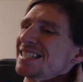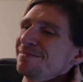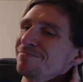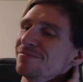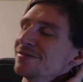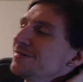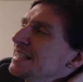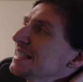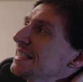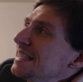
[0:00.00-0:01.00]
I'm
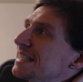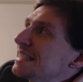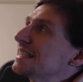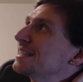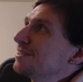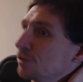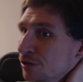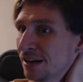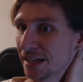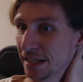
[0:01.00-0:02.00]
really not
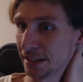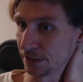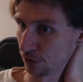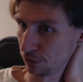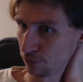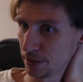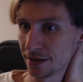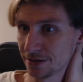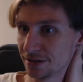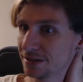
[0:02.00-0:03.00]
trying to,
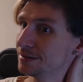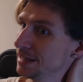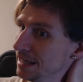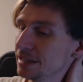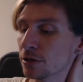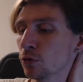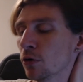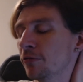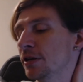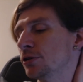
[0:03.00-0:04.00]
because it is a
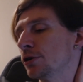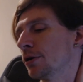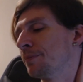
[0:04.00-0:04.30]
cool feature.